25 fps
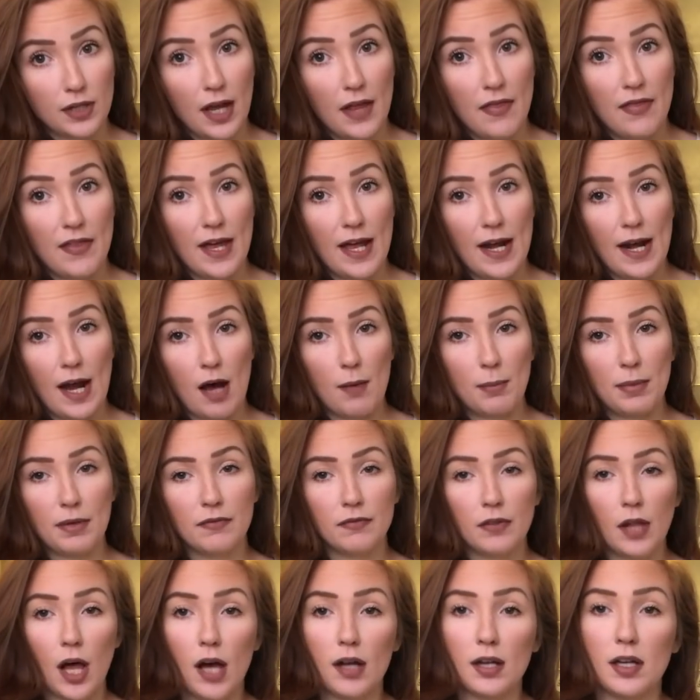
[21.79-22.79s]
and then I'll be
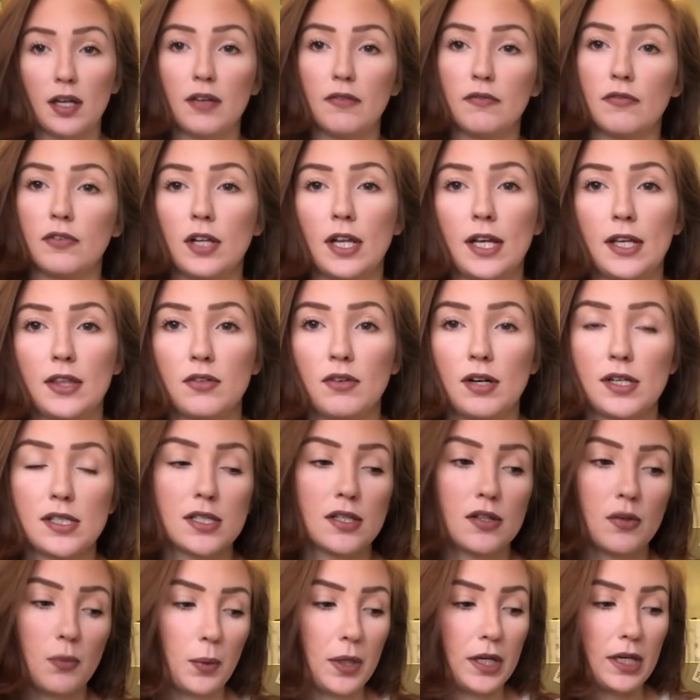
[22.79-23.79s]
vlogging for like the
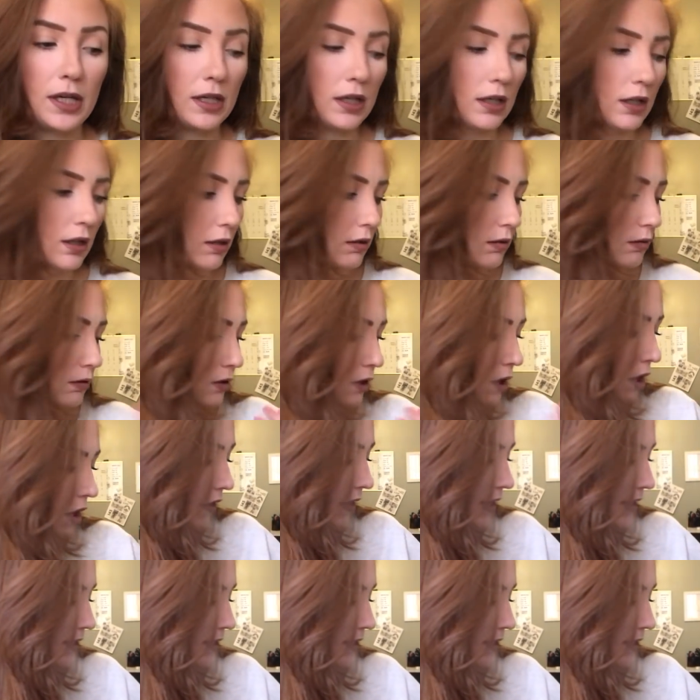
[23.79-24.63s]
rest of the week and all